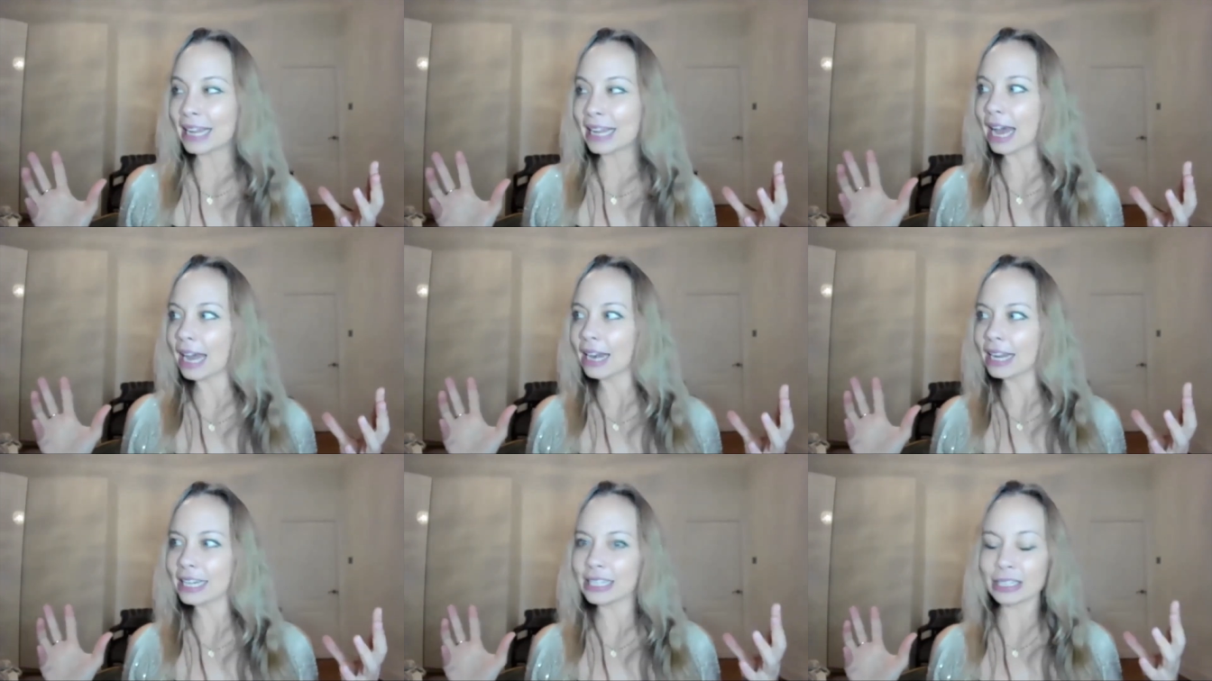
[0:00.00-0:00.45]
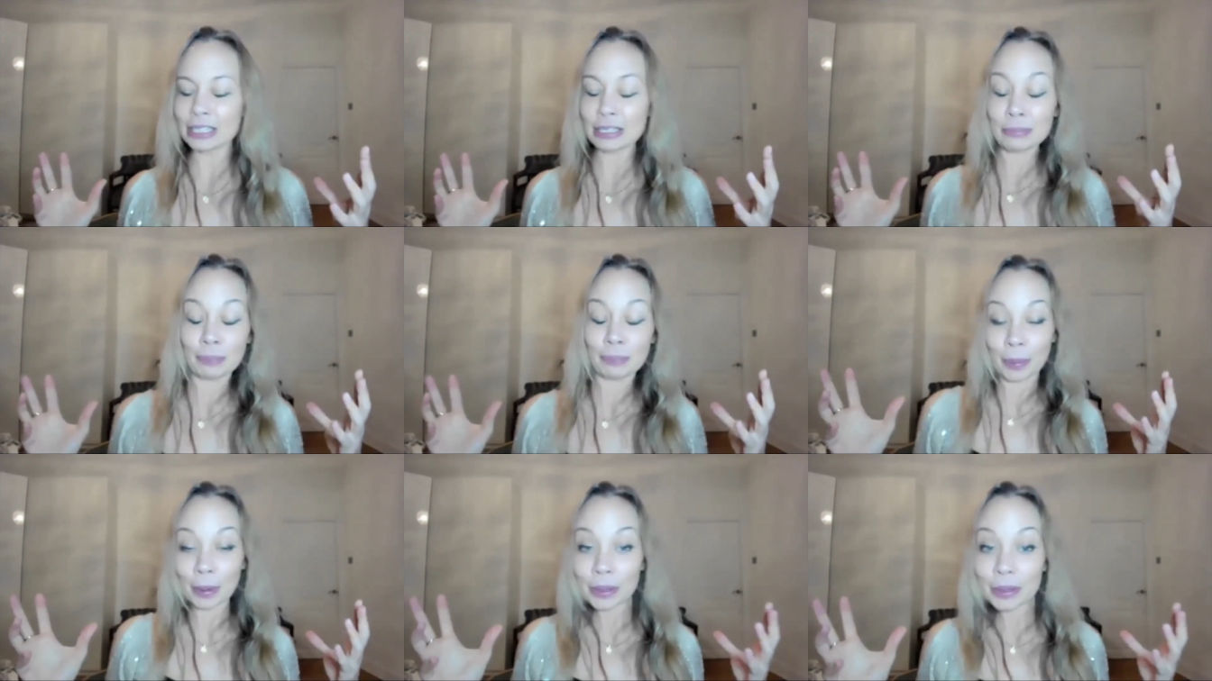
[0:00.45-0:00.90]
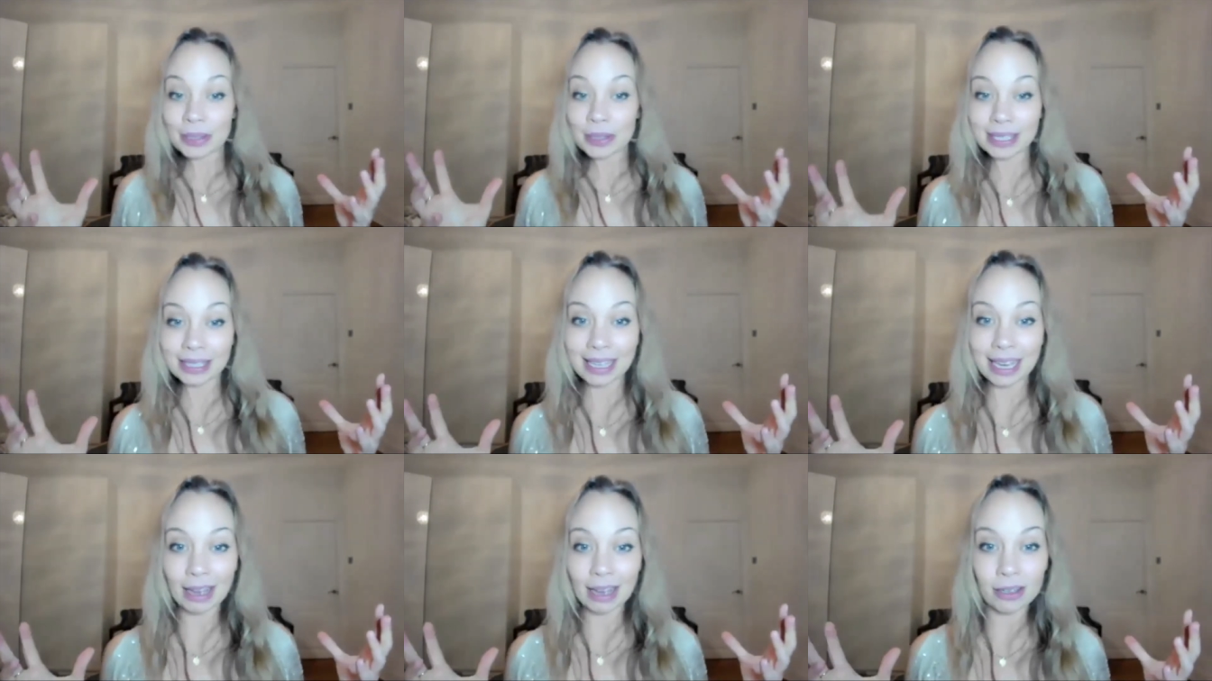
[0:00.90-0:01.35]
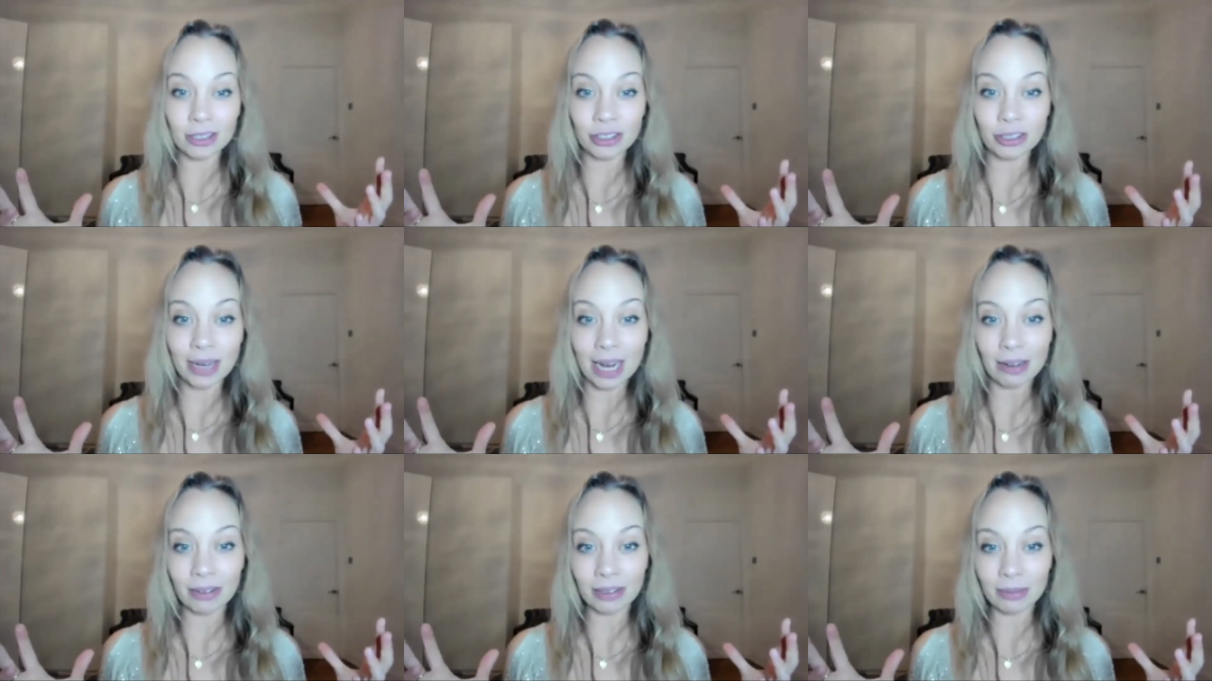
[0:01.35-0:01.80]
Aren't I just supposed to get on
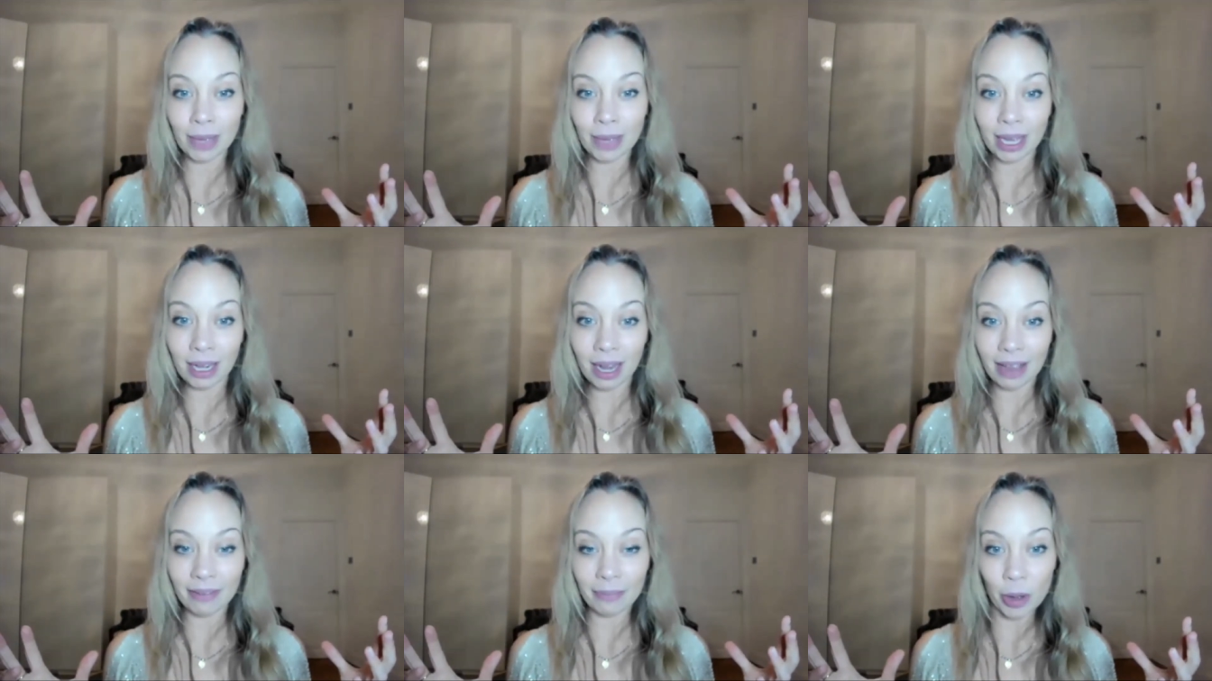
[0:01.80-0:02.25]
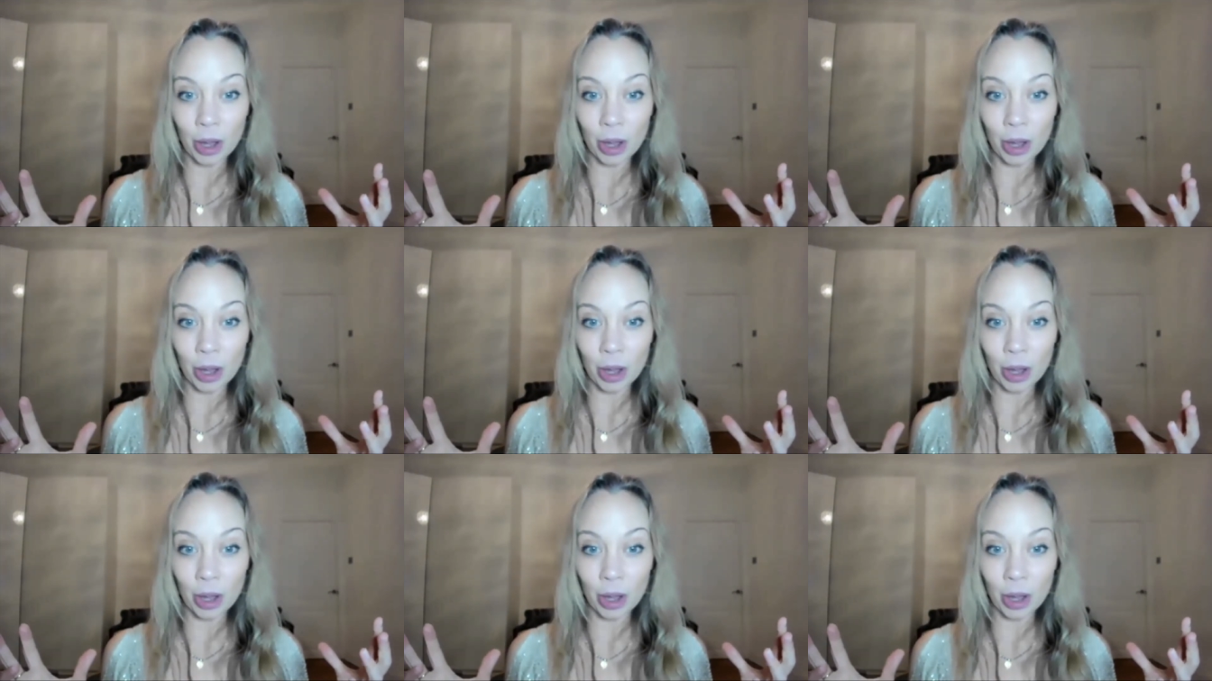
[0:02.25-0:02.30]
track with my life